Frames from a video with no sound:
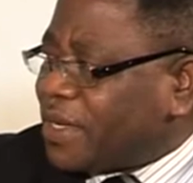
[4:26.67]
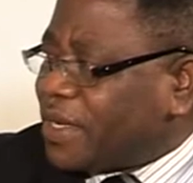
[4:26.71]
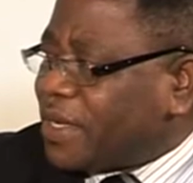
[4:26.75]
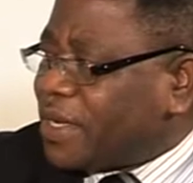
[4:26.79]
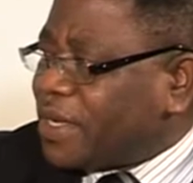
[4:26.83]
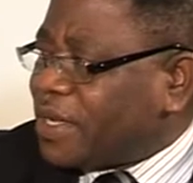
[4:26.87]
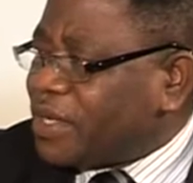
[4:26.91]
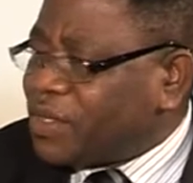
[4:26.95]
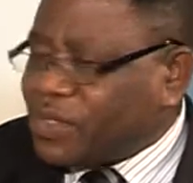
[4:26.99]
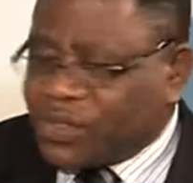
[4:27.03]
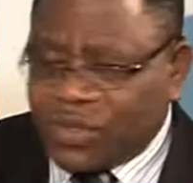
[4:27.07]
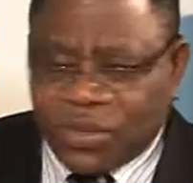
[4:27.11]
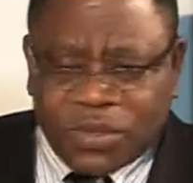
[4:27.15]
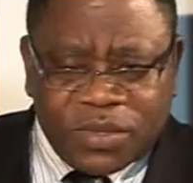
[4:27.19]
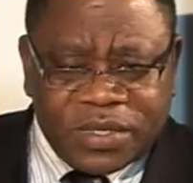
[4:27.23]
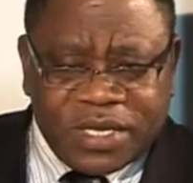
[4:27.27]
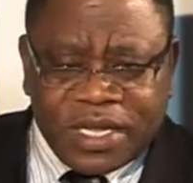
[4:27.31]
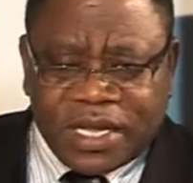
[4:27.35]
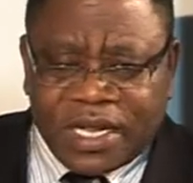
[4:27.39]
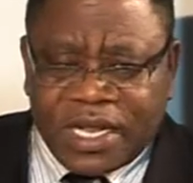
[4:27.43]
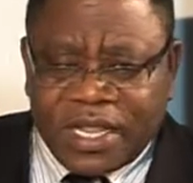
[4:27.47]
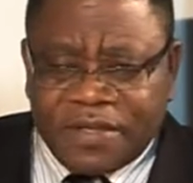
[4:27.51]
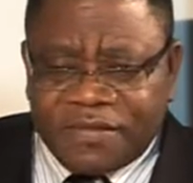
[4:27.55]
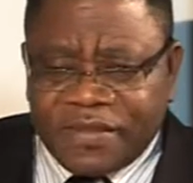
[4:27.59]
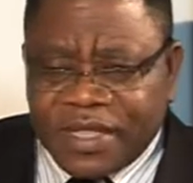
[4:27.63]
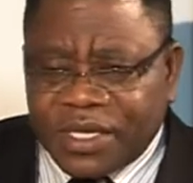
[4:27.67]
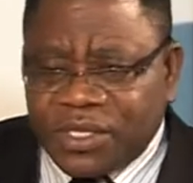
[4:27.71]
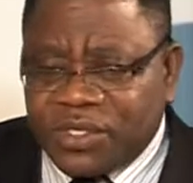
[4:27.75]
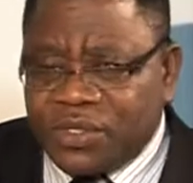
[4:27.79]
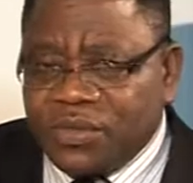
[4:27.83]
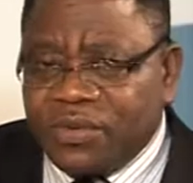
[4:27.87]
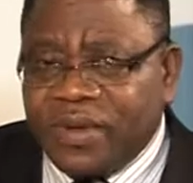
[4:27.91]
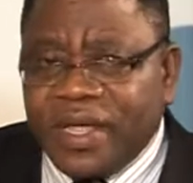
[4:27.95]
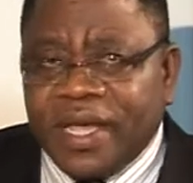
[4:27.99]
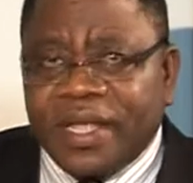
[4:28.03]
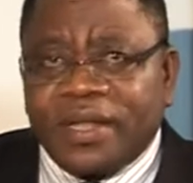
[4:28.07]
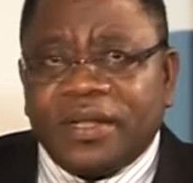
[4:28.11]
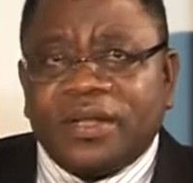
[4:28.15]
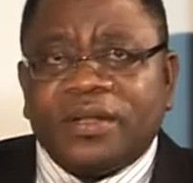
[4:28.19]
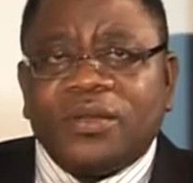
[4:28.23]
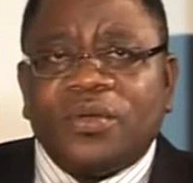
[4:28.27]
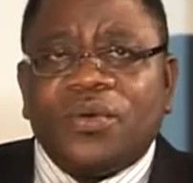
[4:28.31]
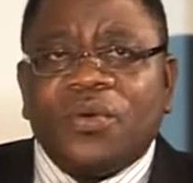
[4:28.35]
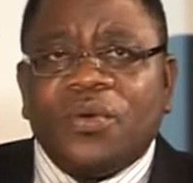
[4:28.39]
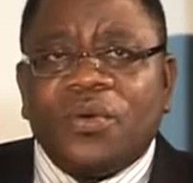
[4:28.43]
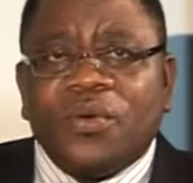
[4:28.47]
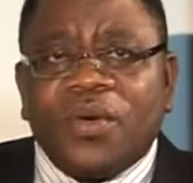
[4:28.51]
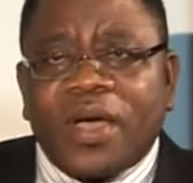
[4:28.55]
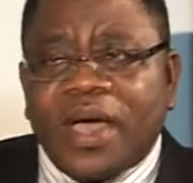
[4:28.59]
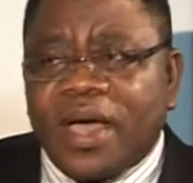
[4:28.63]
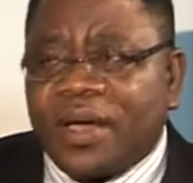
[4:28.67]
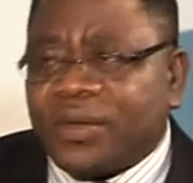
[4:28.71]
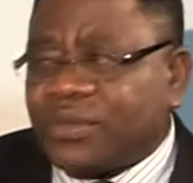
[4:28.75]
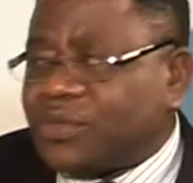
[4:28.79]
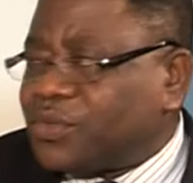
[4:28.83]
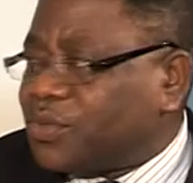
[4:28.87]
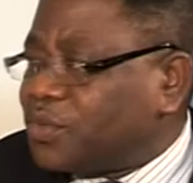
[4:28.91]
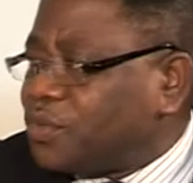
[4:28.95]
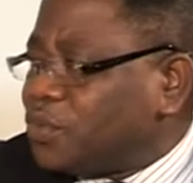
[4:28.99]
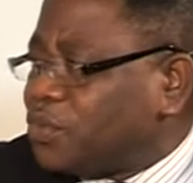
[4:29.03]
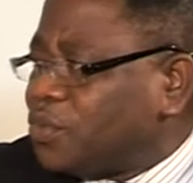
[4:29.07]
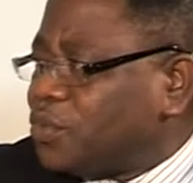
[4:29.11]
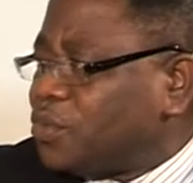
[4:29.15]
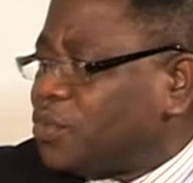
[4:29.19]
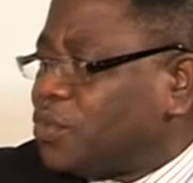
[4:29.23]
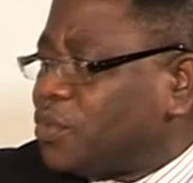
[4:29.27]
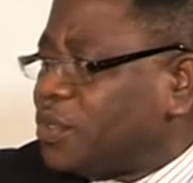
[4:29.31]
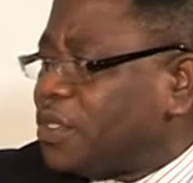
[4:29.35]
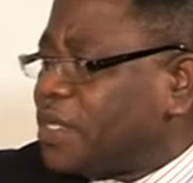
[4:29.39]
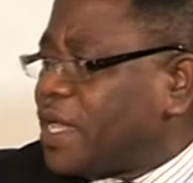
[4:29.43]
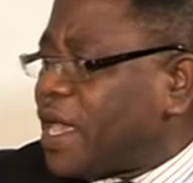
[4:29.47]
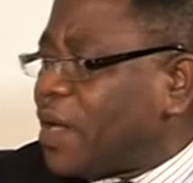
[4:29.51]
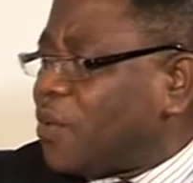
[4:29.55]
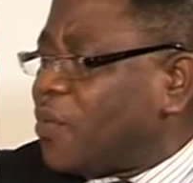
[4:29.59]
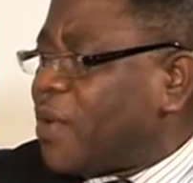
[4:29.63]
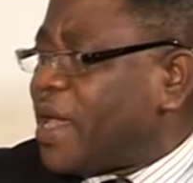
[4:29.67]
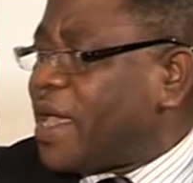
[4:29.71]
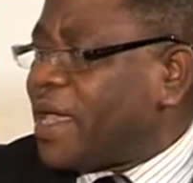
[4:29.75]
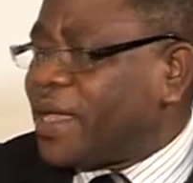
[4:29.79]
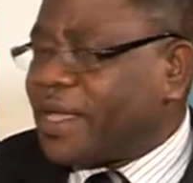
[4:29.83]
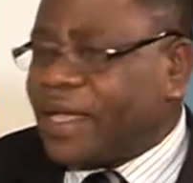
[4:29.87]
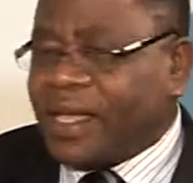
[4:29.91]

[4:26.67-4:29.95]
So they leave the children, go out to do their work,